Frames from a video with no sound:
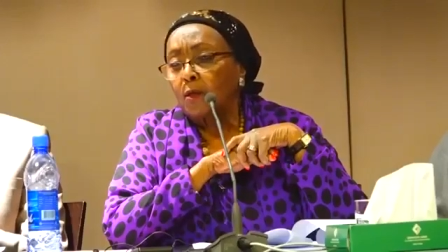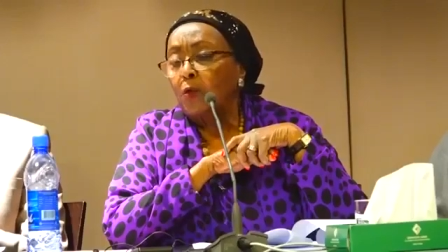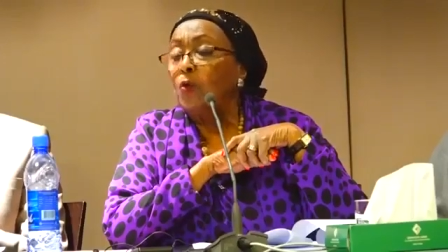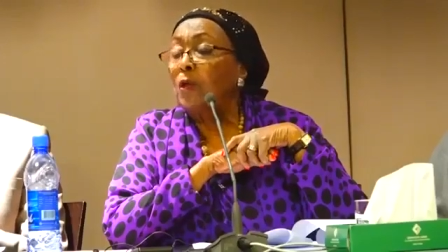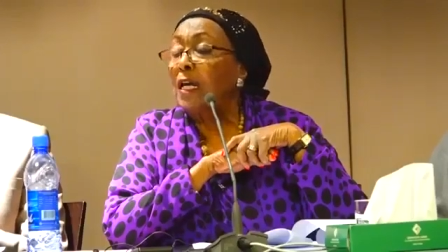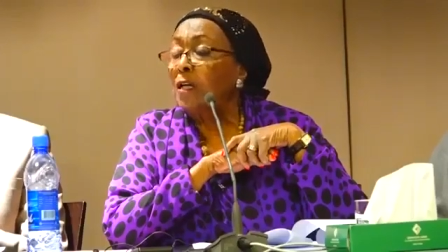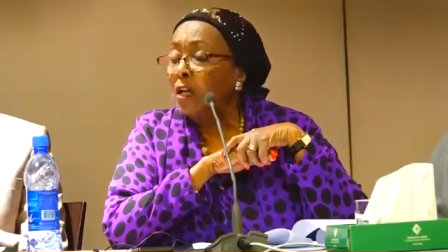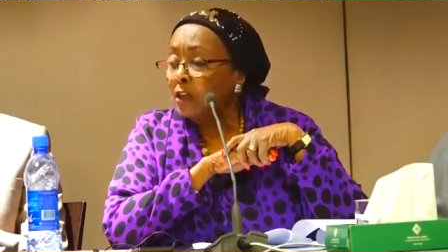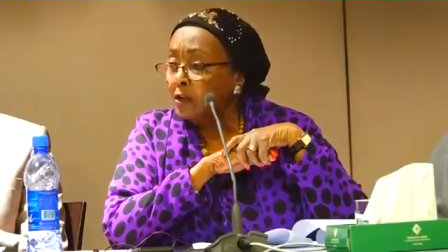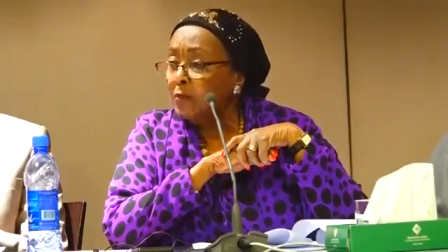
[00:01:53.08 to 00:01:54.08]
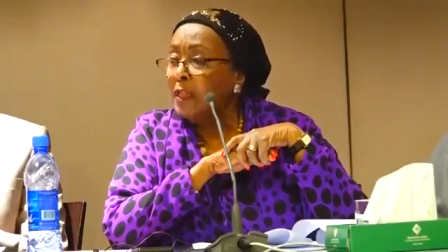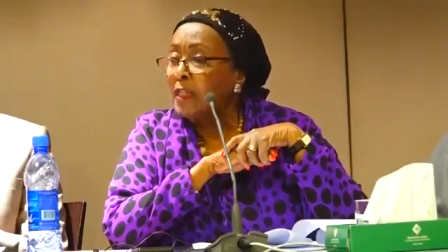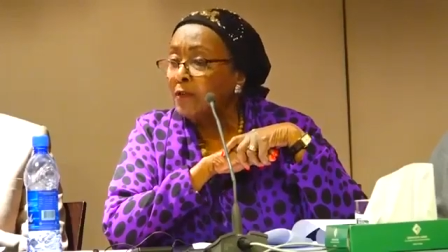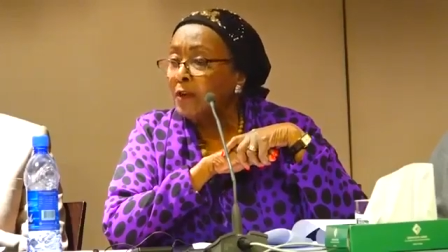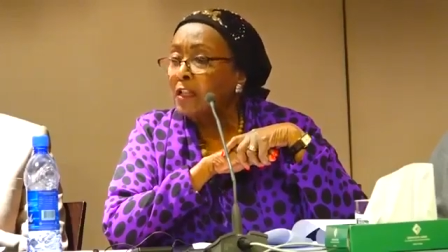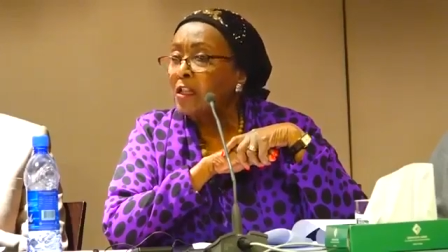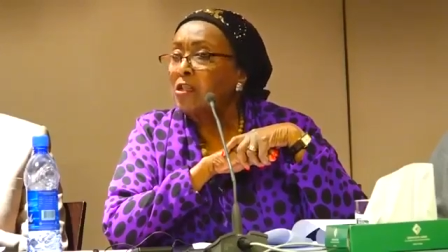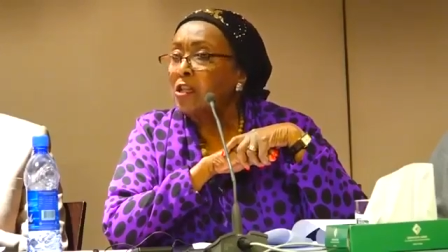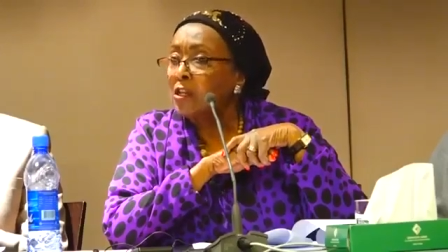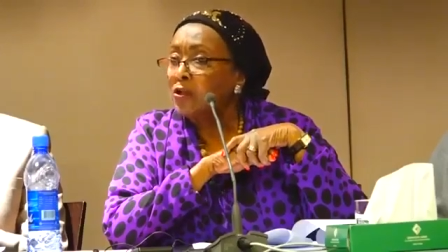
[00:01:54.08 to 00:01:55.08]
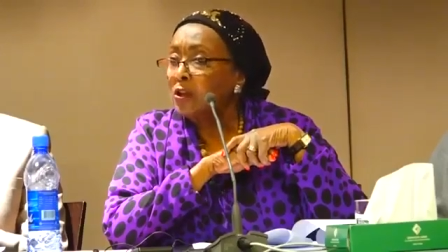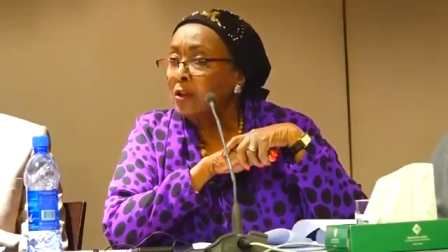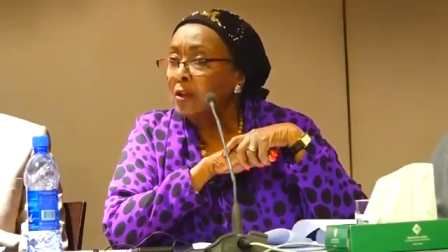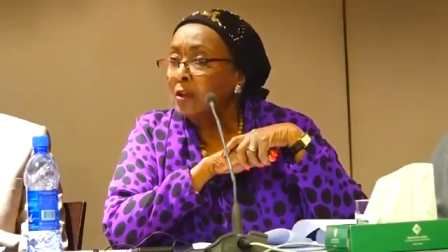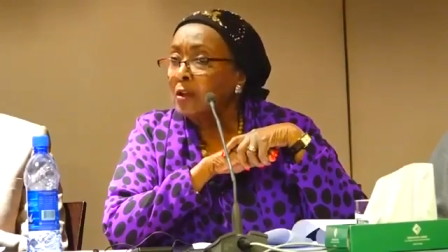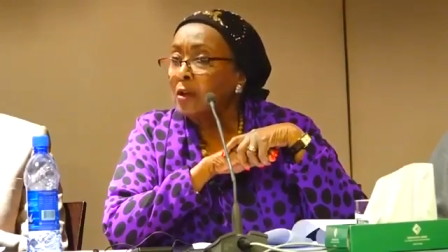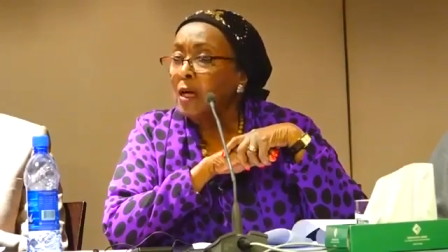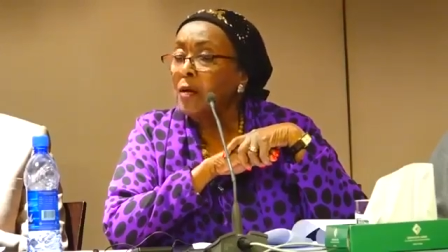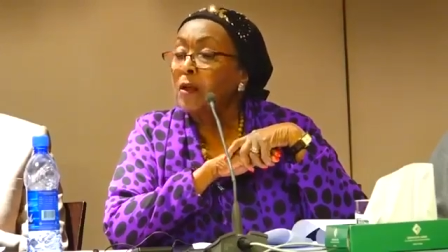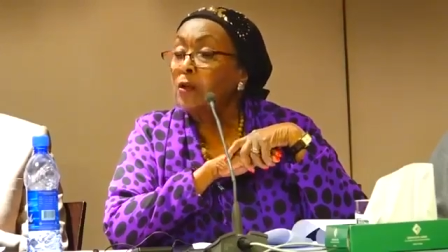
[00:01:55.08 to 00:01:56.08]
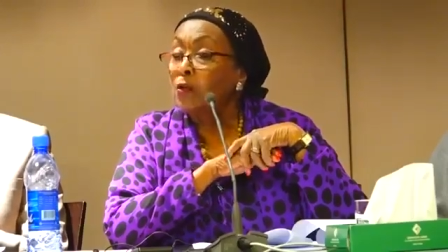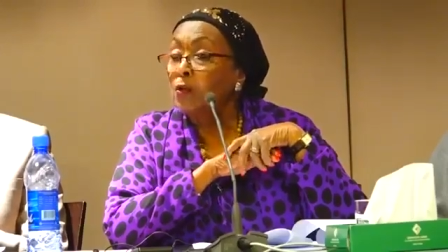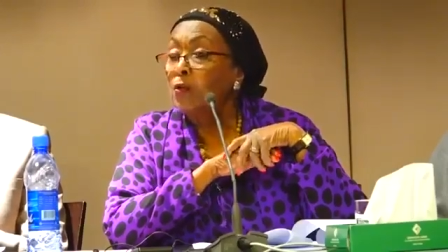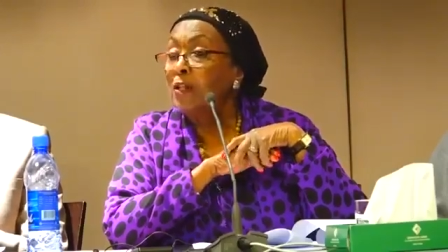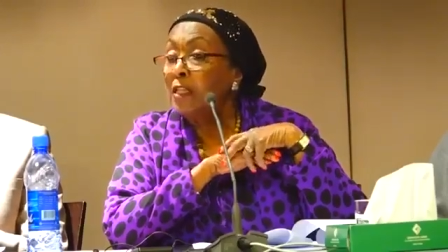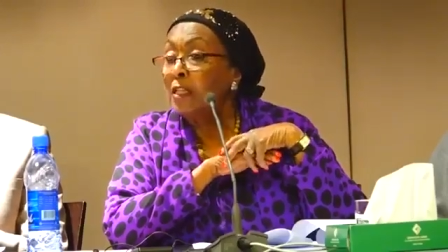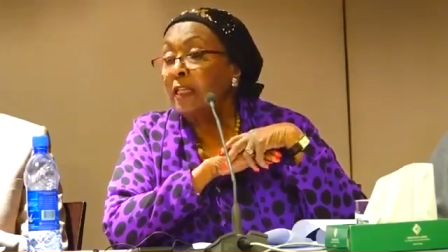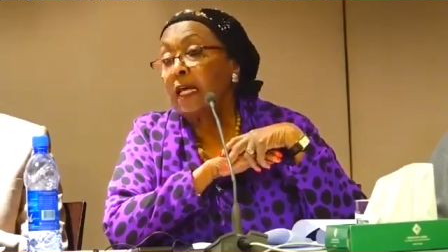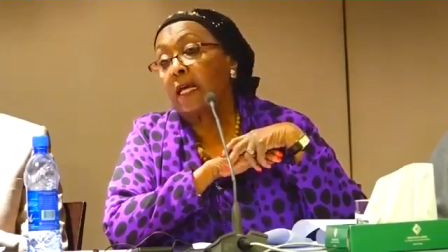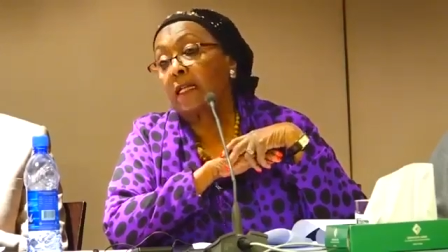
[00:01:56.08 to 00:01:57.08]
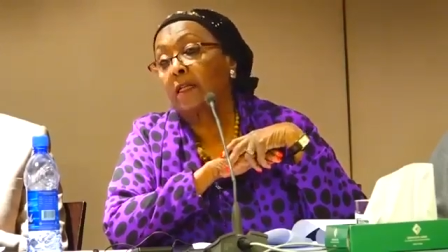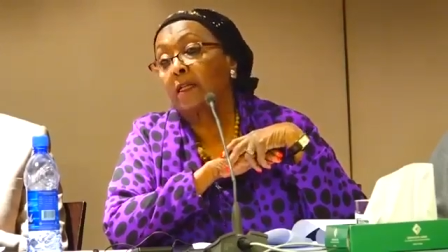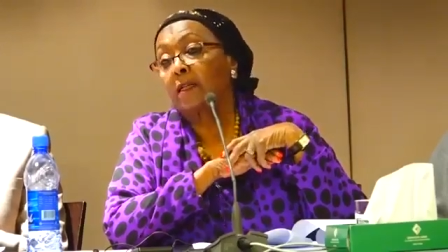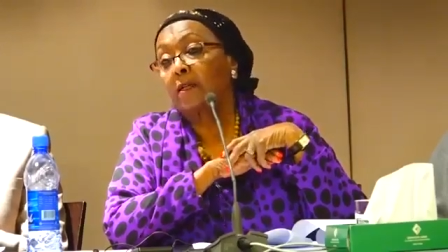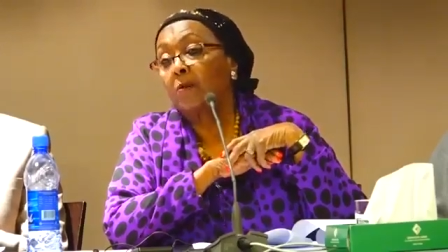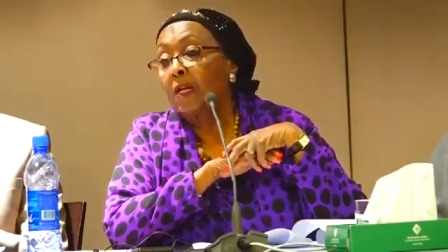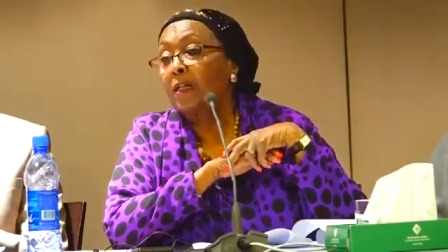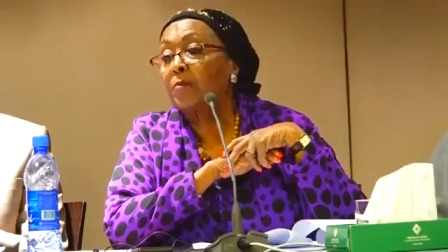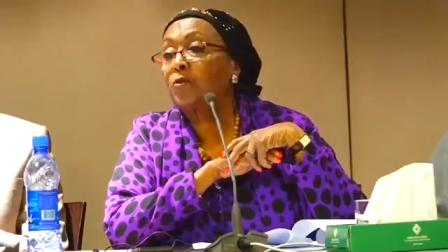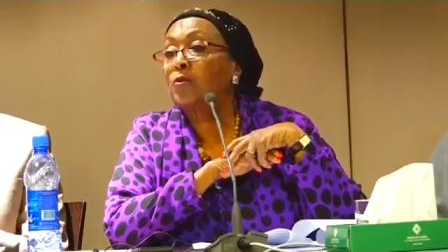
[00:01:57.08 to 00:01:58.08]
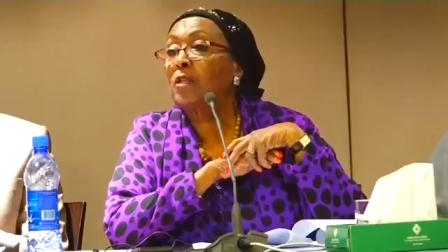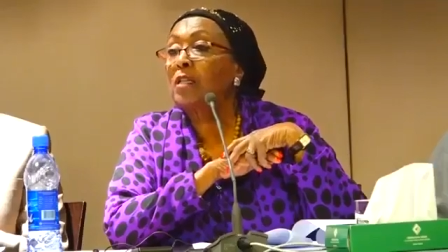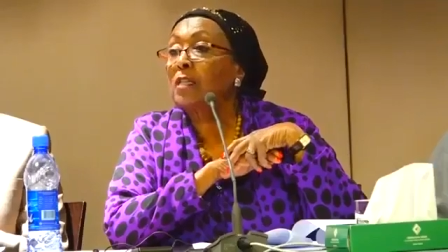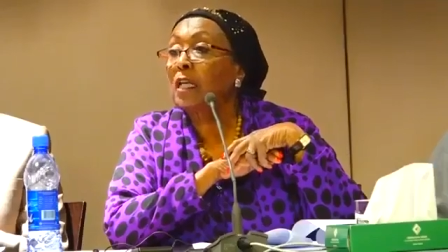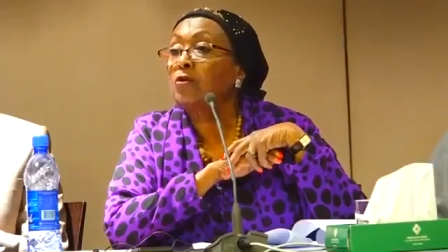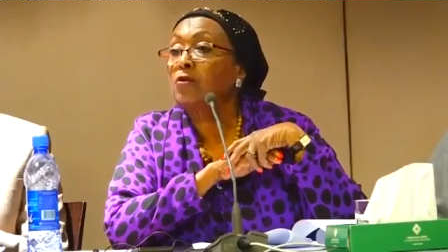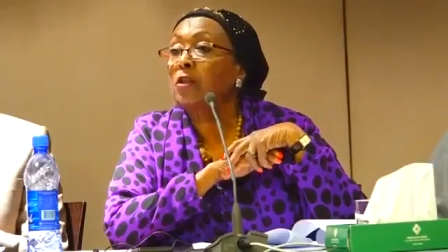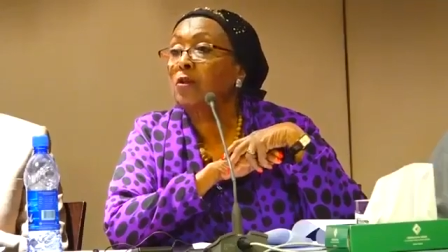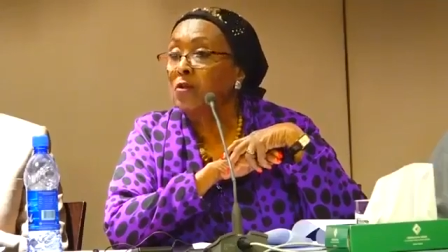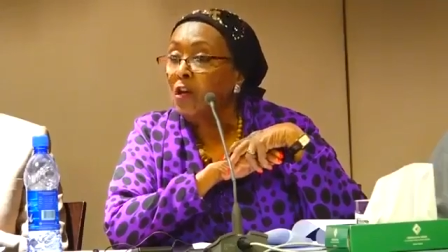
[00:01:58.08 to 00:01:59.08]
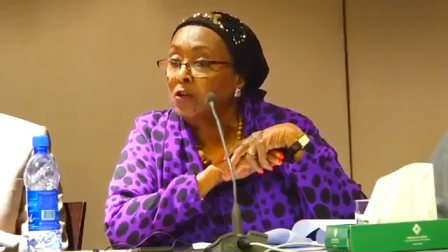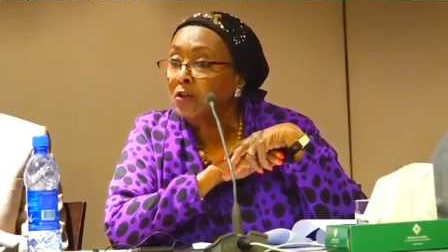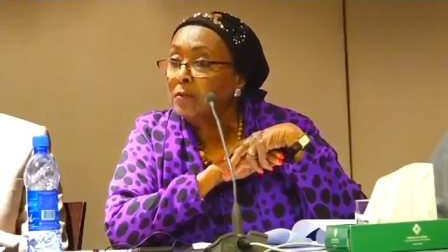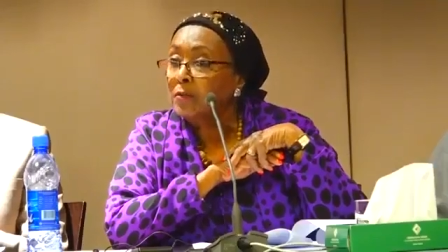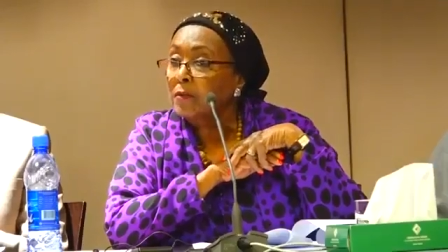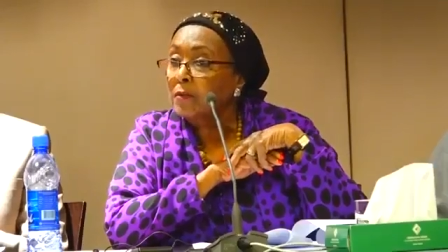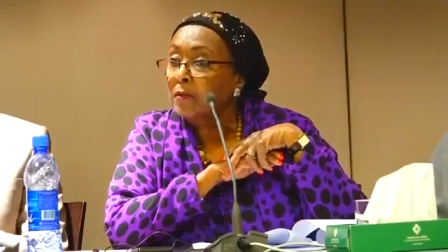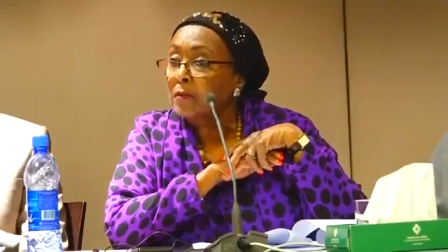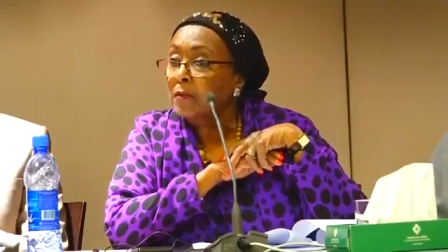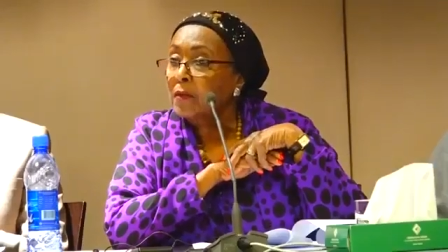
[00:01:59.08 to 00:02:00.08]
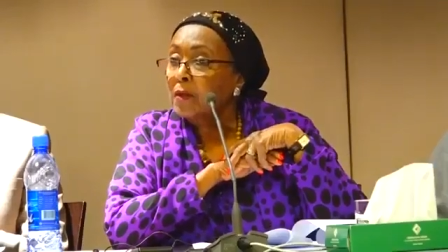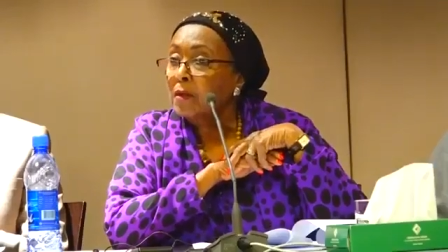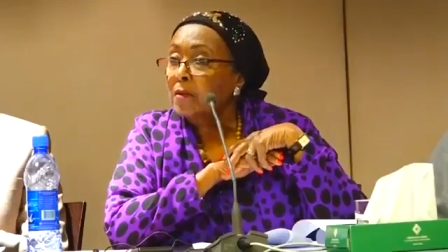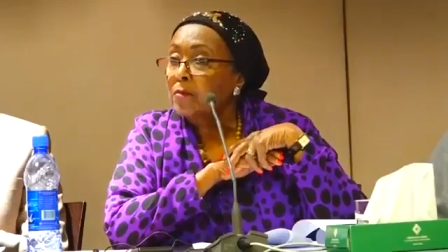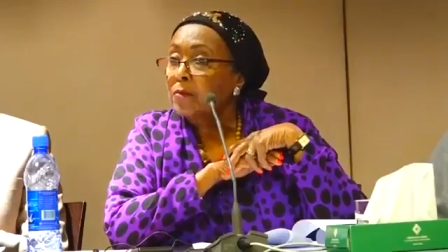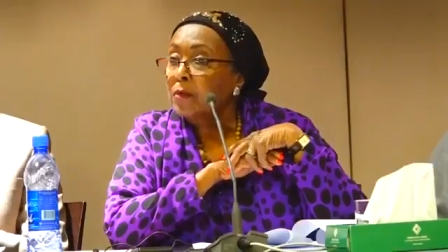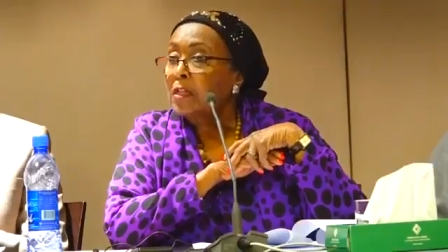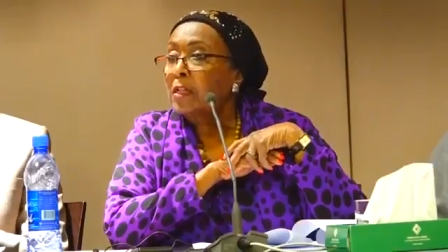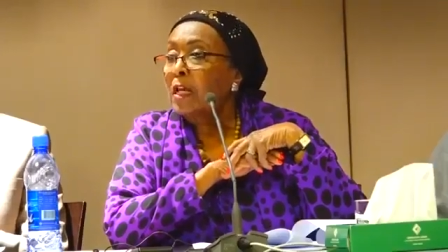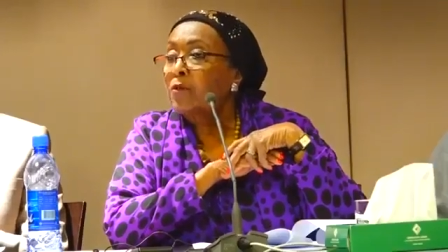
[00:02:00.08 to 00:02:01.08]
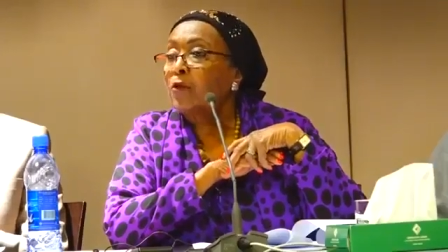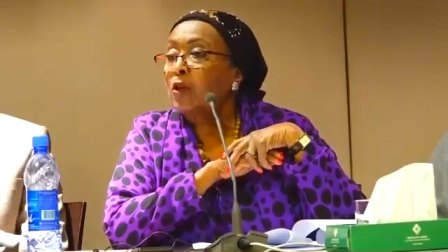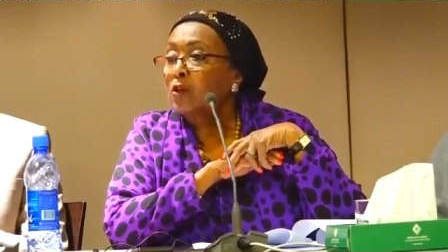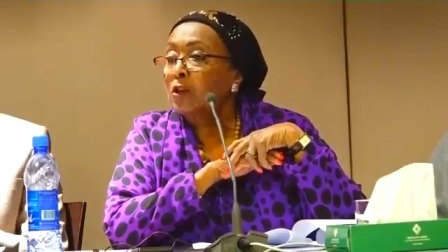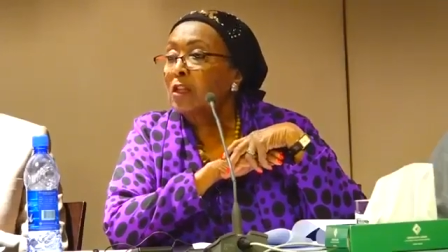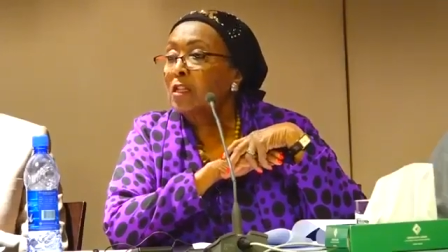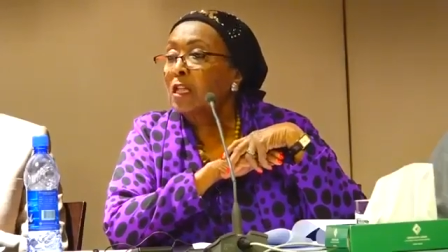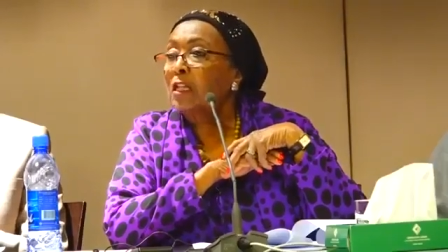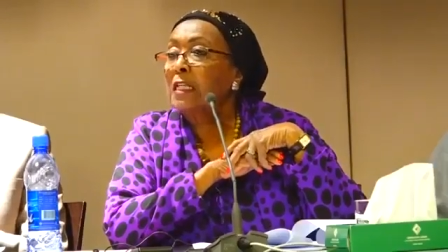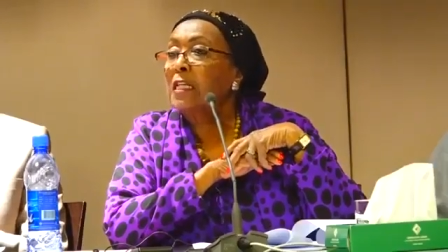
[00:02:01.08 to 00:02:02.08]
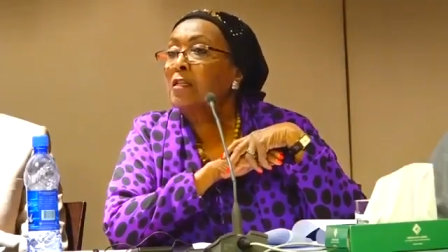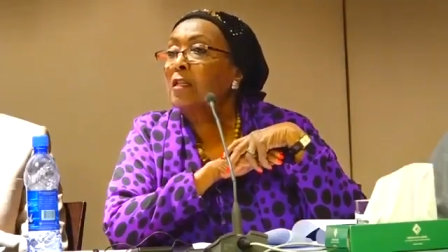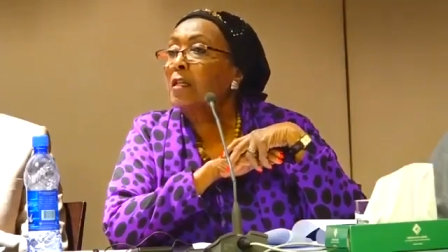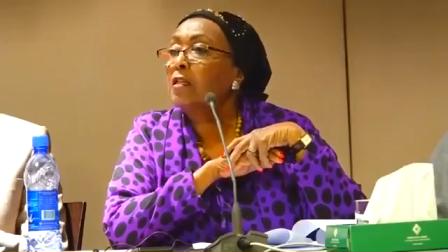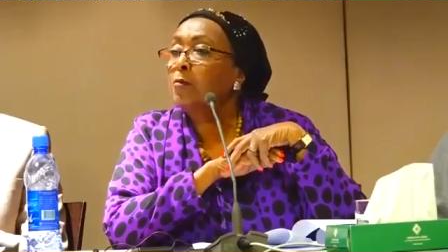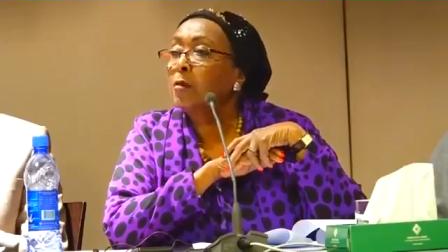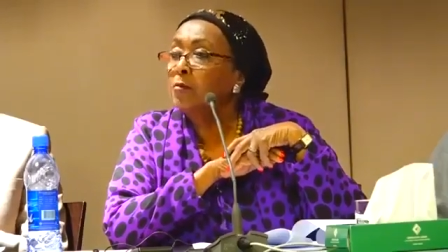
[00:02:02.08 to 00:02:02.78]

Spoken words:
who cannot be given a dictation about who he can welcome to his country or not. President Alpha Condé does not need the